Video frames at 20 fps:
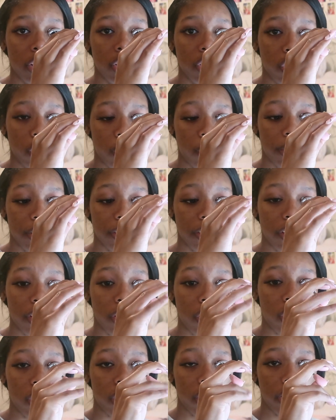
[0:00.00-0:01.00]
you know, where they
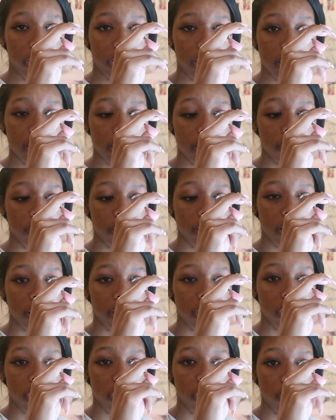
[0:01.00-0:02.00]
are, and so that
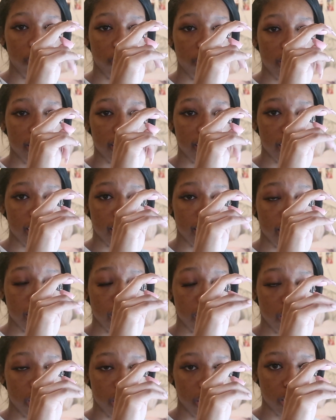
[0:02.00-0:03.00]
the glue doesn't get
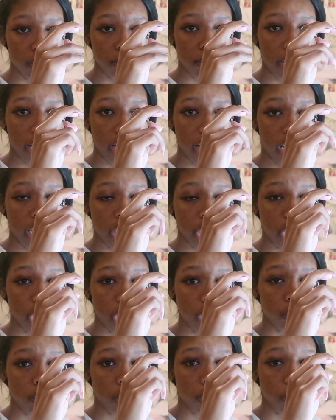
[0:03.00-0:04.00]
stuck to my
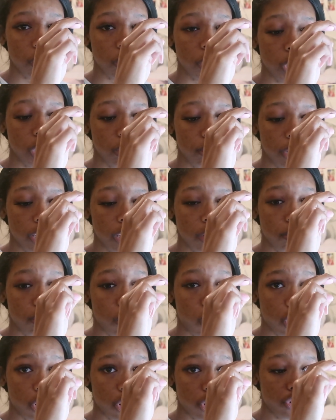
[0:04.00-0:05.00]
lashes, which would just make them
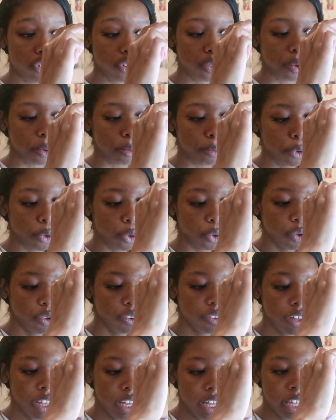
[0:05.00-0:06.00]
harder to
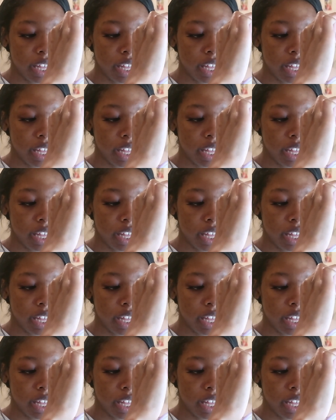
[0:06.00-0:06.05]
remove